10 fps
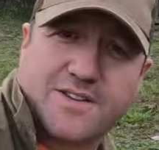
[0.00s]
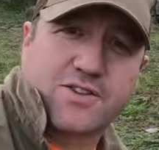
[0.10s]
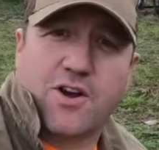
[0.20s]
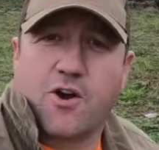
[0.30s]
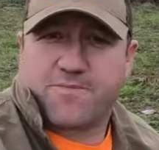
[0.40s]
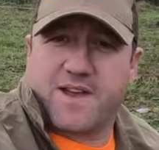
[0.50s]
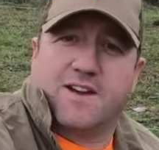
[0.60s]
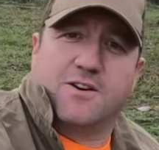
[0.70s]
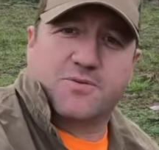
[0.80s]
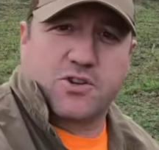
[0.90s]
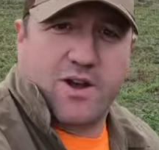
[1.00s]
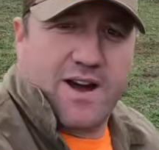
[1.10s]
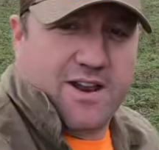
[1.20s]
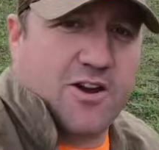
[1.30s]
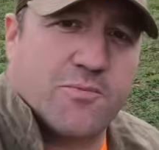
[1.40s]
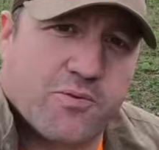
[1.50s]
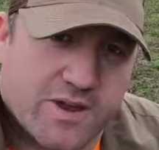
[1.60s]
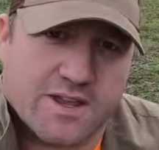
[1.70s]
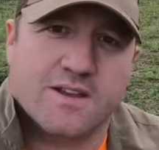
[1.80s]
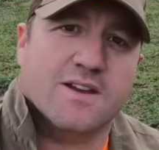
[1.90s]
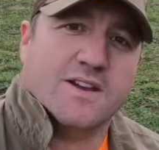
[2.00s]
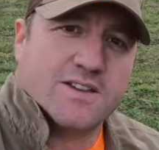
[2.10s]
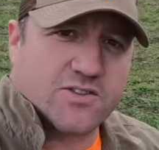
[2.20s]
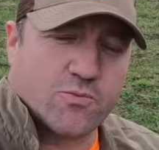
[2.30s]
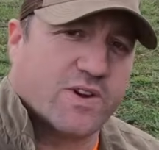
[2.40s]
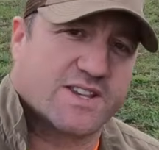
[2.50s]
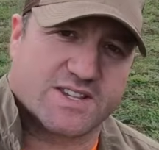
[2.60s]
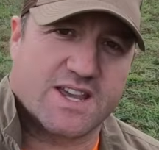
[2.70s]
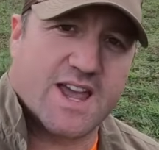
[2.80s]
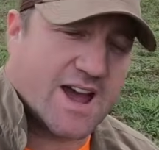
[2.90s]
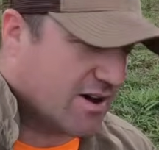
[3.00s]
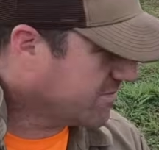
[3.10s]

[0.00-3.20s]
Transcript: so I hope that helps you out. I hope we see how